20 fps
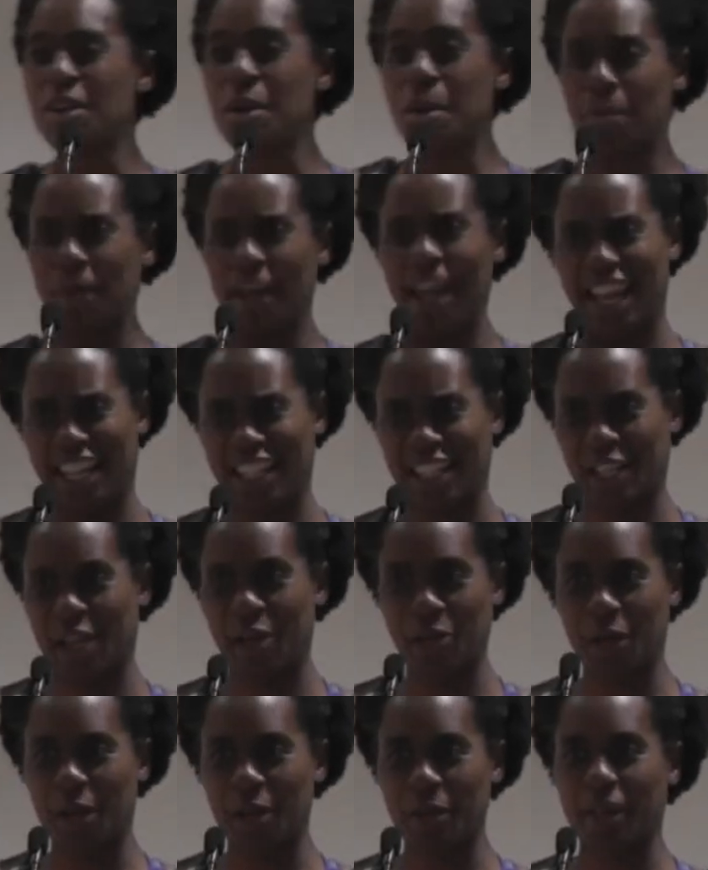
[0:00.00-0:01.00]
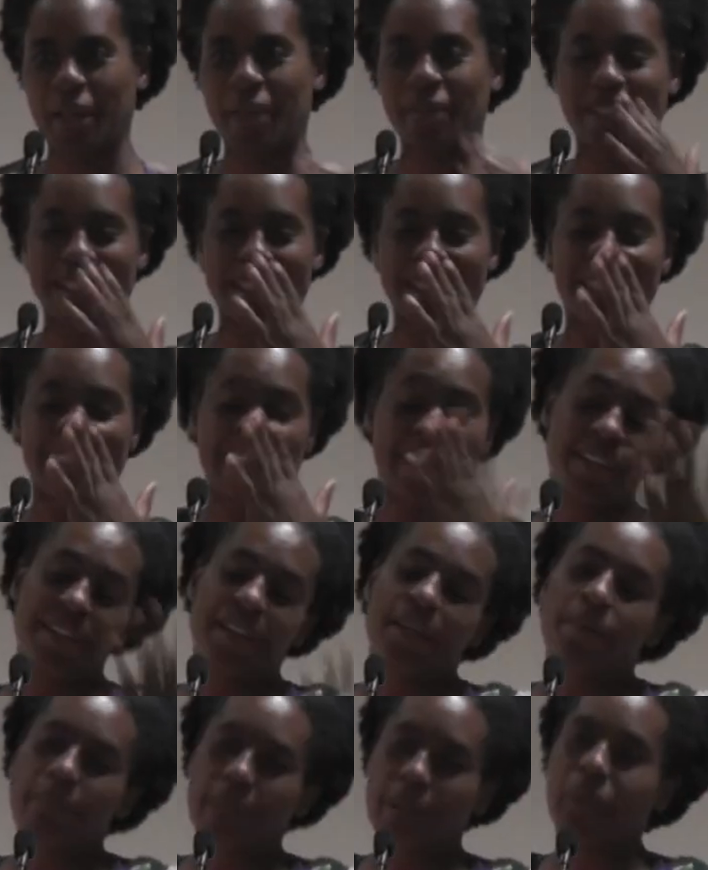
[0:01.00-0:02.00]
But actually, I want to be able to say,
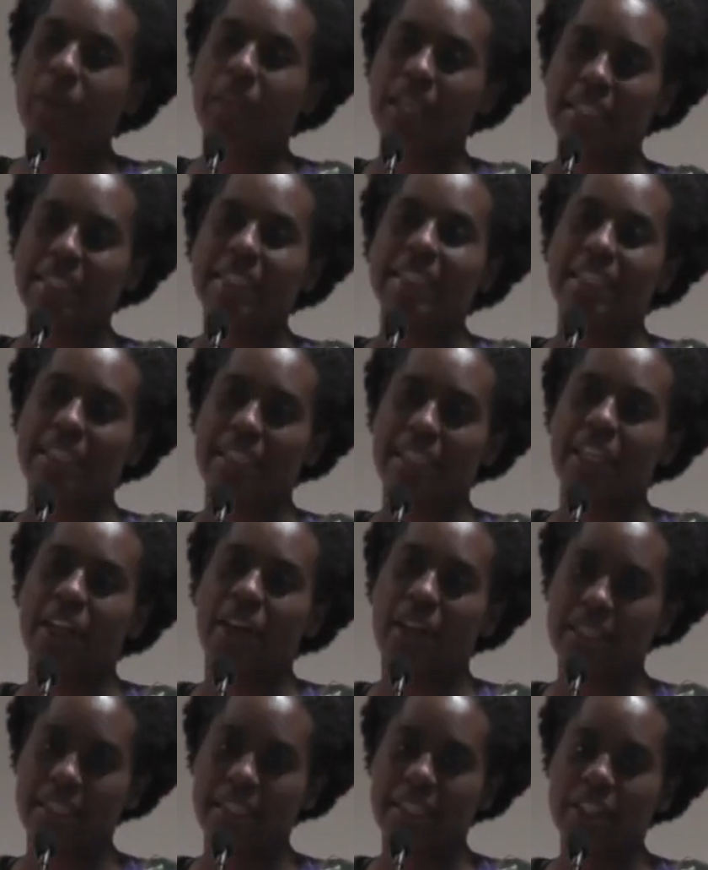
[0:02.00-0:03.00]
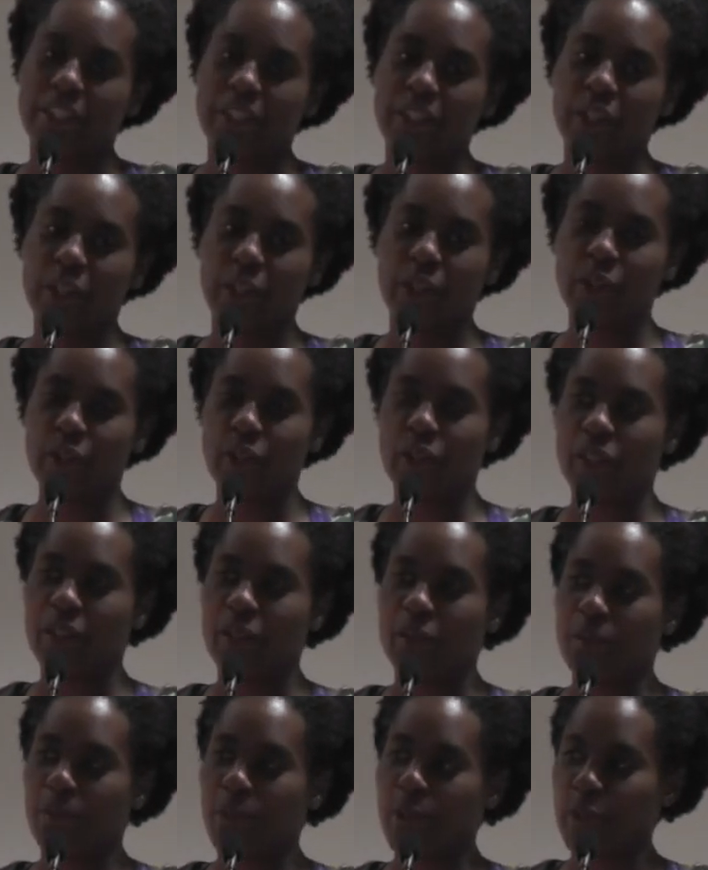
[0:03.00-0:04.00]
but what I did, I did go to
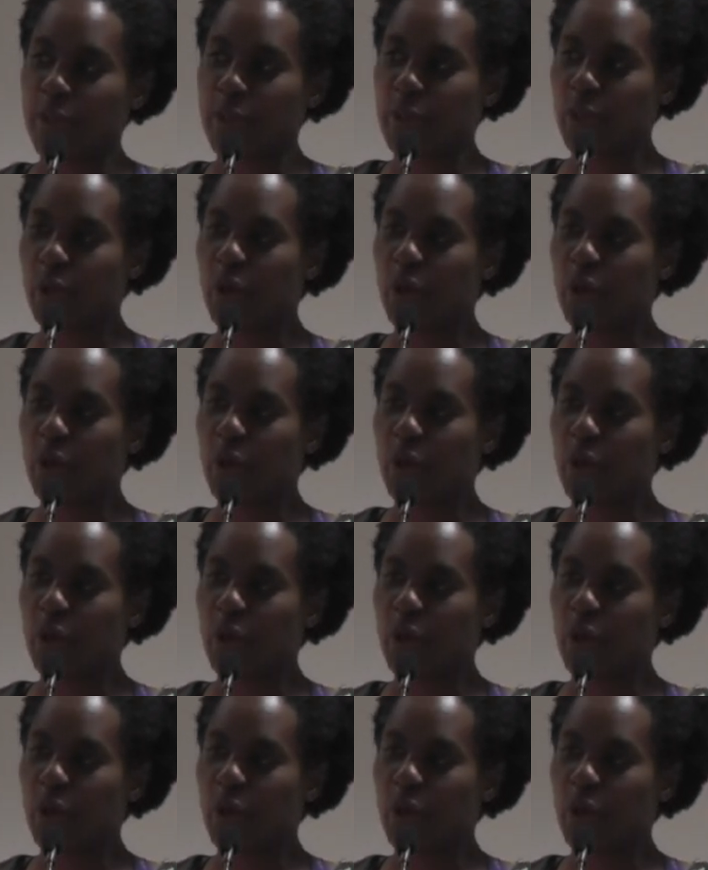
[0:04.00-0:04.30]
the person who